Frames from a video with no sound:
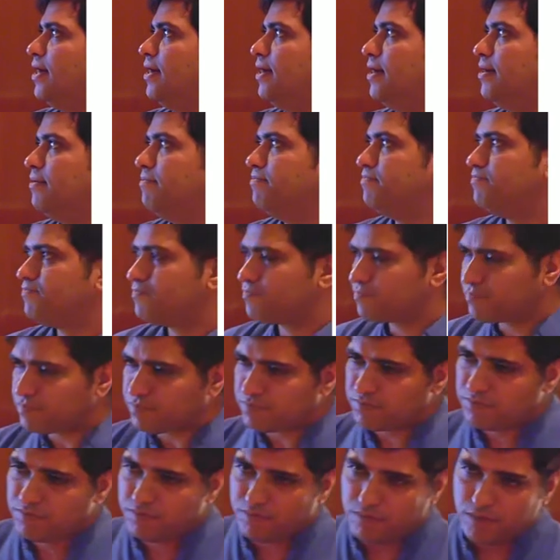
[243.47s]
Um,
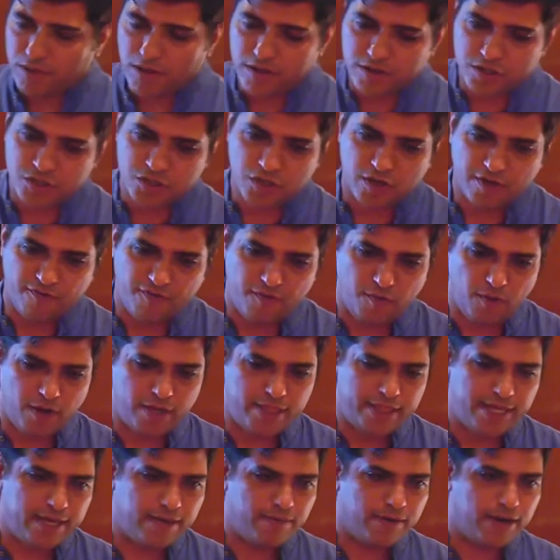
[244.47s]
so if you want
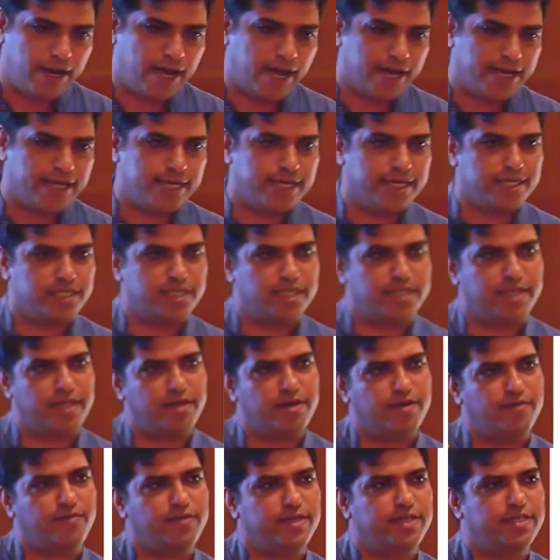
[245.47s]
to think about architecture,
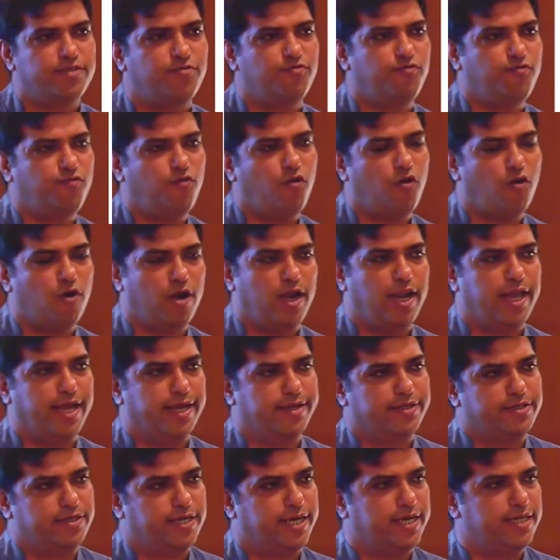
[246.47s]
think of these four
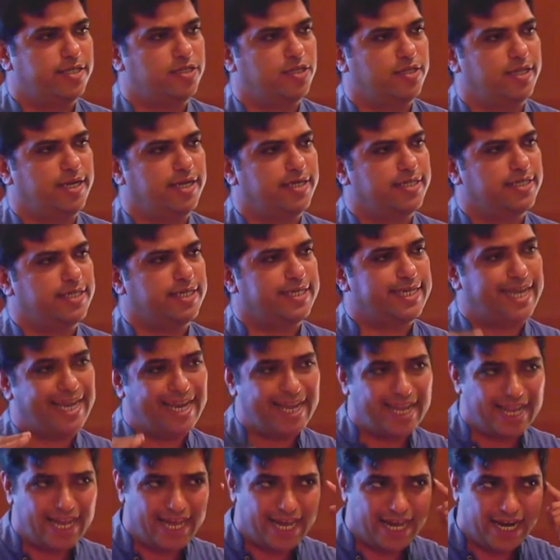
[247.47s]
layers, right? So there is a
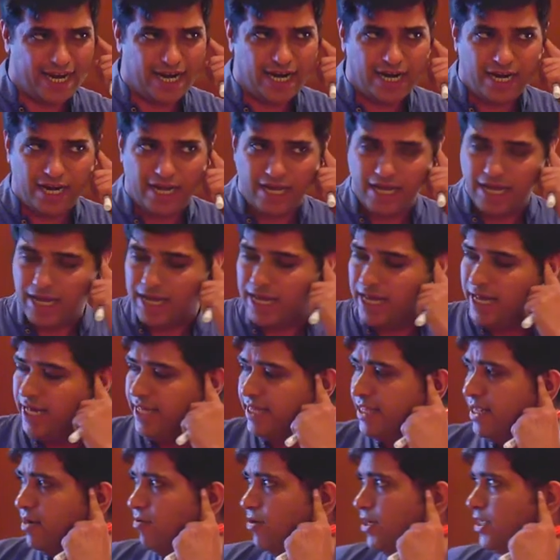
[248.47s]
data layer,
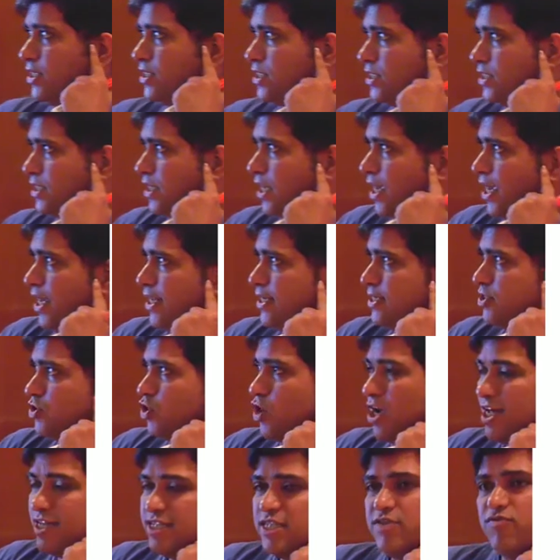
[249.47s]
there is a
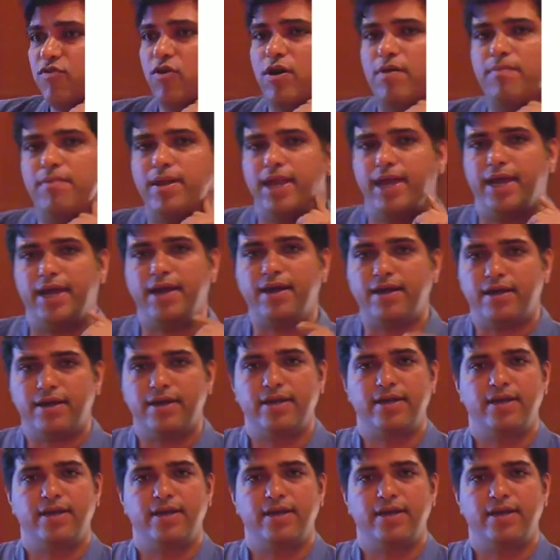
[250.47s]
transform layer,